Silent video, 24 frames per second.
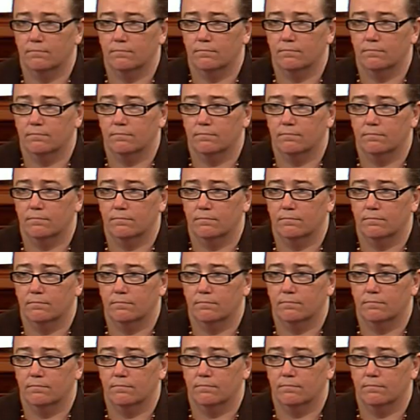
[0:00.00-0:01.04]

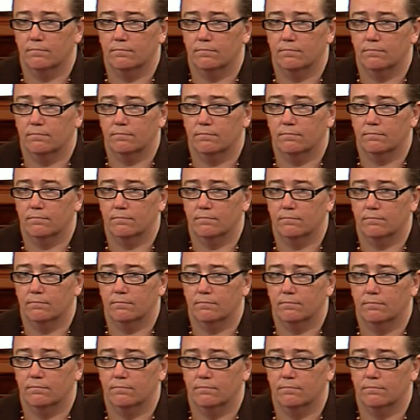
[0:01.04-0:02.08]

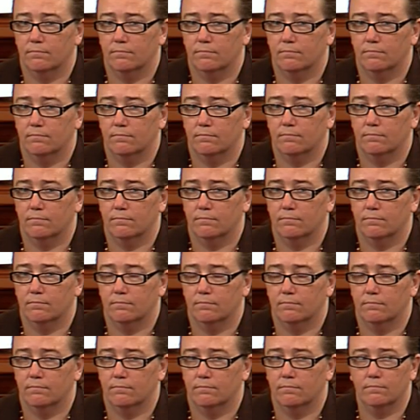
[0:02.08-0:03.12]

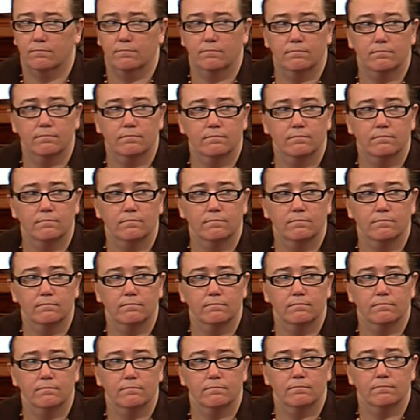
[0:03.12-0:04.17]

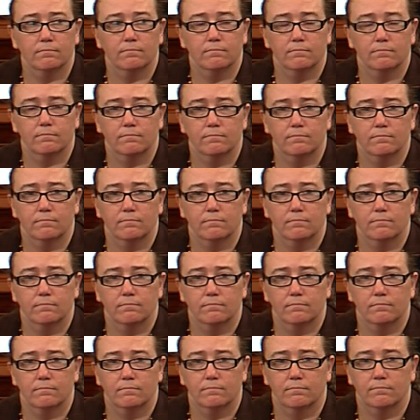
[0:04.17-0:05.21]

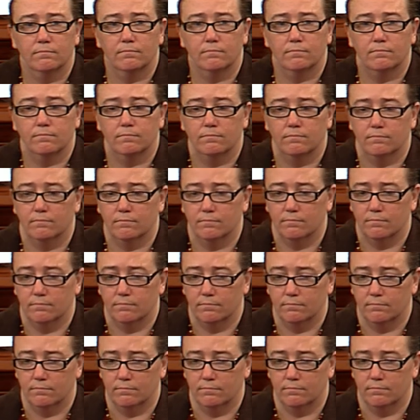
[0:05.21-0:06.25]

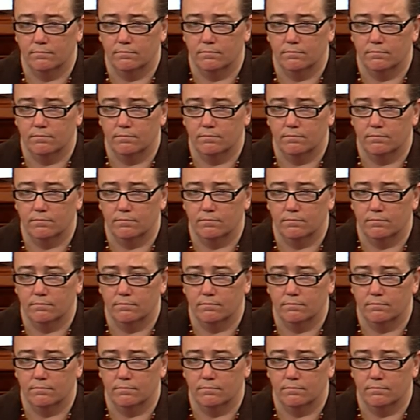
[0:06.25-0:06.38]
(not speaking)